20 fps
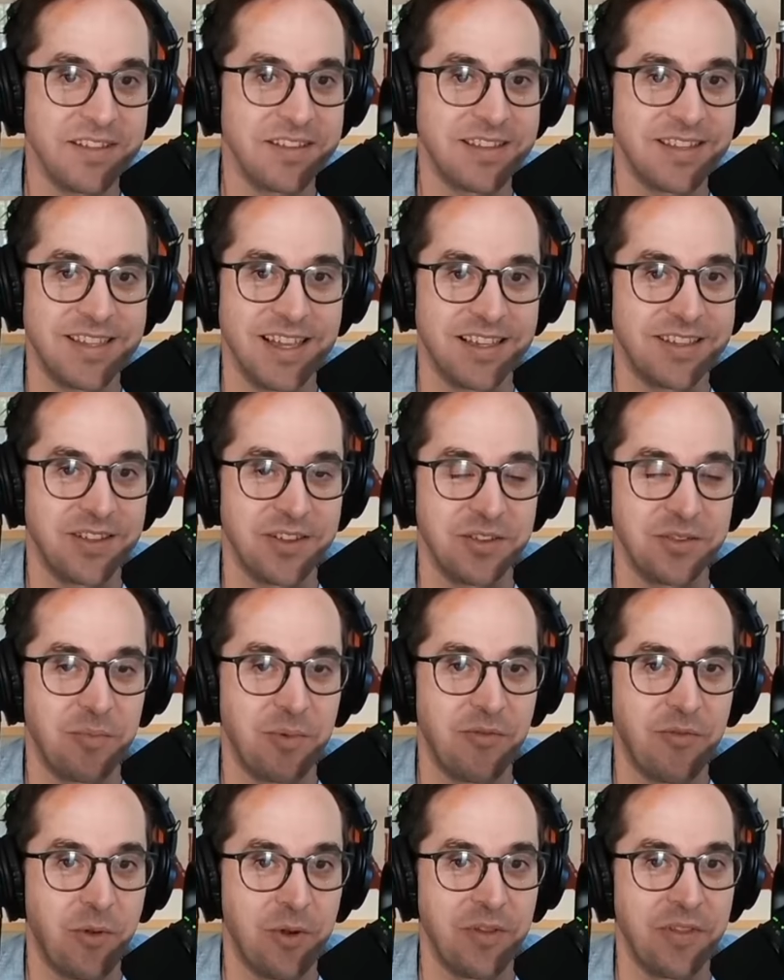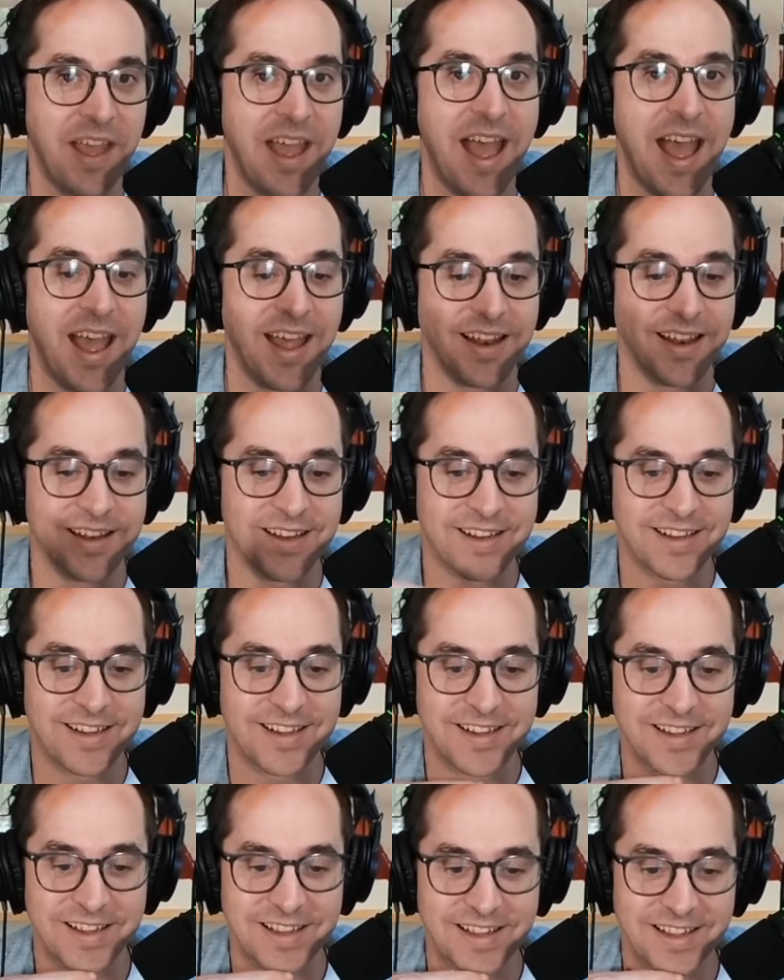Is that, is that what before for? that.
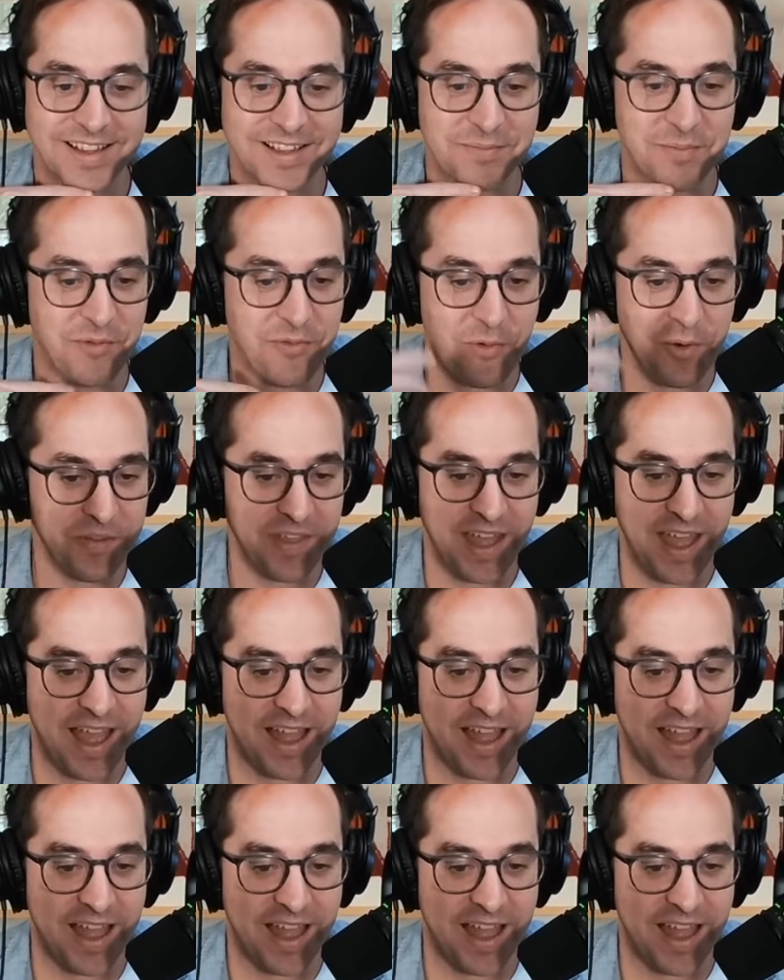I know, it's but is that, that.